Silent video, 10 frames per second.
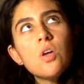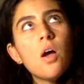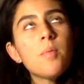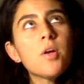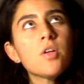
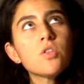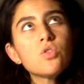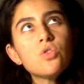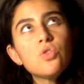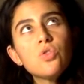I'm hearing
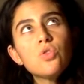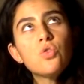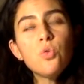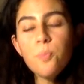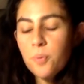
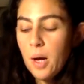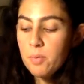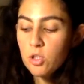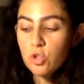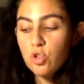super. I'm
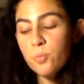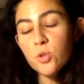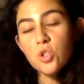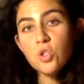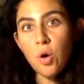hearing
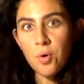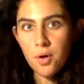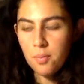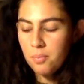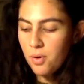
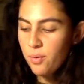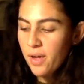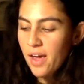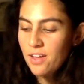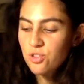superstardom.
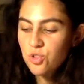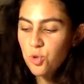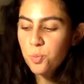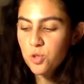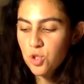Okay,
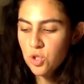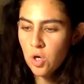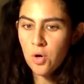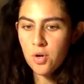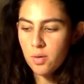
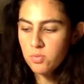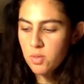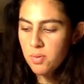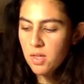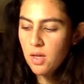superstardom.
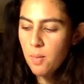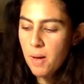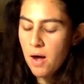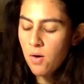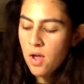Something
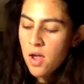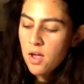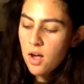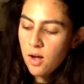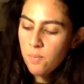about
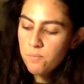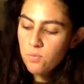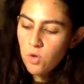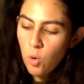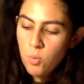um,
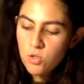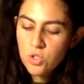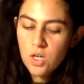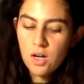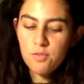
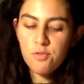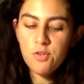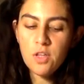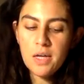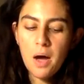almost uh,
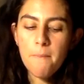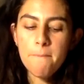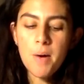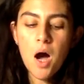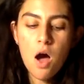feeling
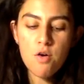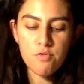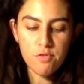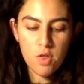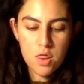
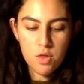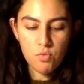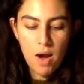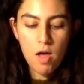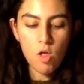above the
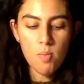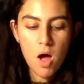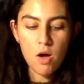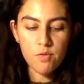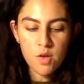realm
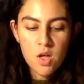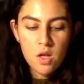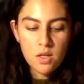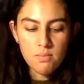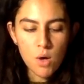of
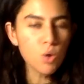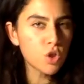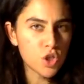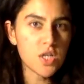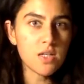
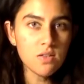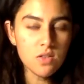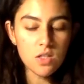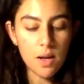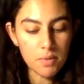
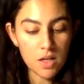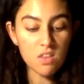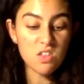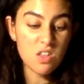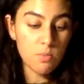emotions. I'm
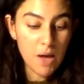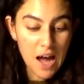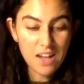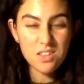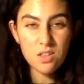getting this in the
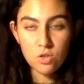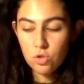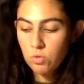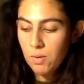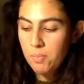past in a
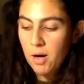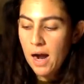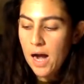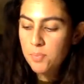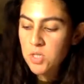certain way,
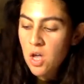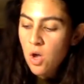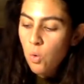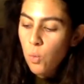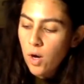perhaps,
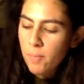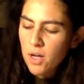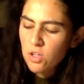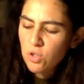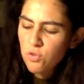
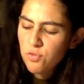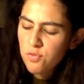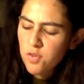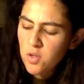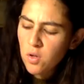whereby you
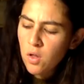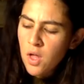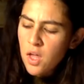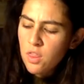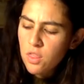feel
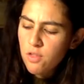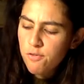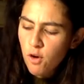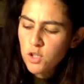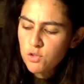the
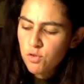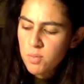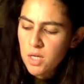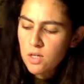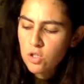focus for
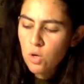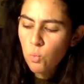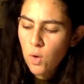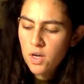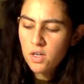me is on
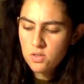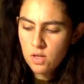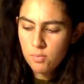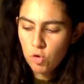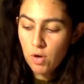what it is
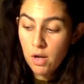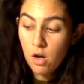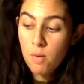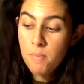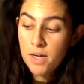that I'm creating
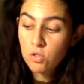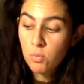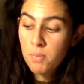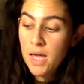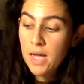on my
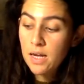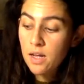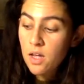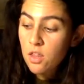domain.